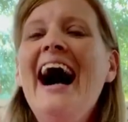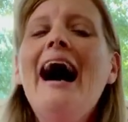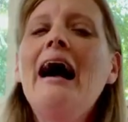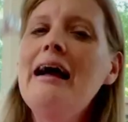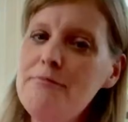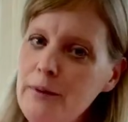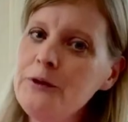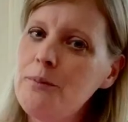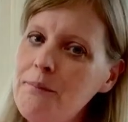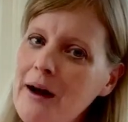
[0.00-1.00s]
I have
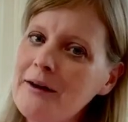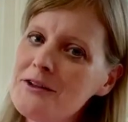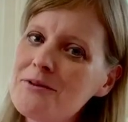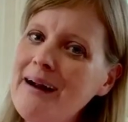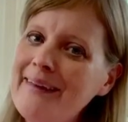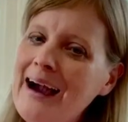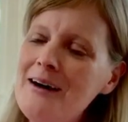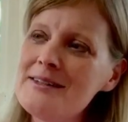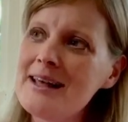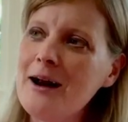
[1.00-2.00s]
multiple bottles around the
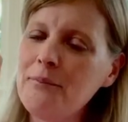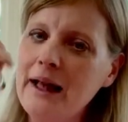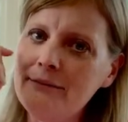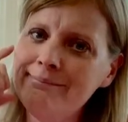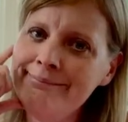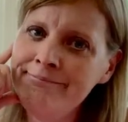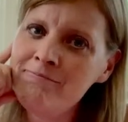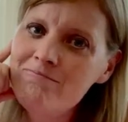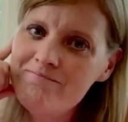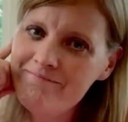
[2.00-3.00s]
house that I'm like,
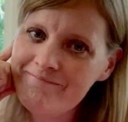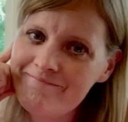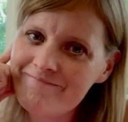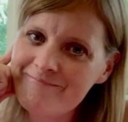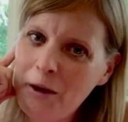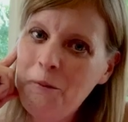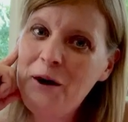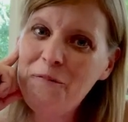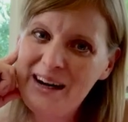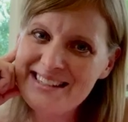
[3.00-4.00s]

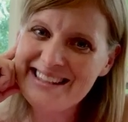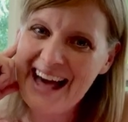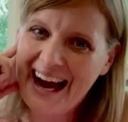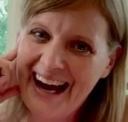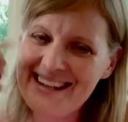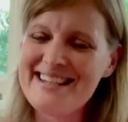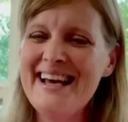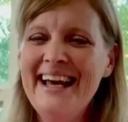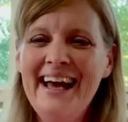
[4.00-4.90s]
what was that?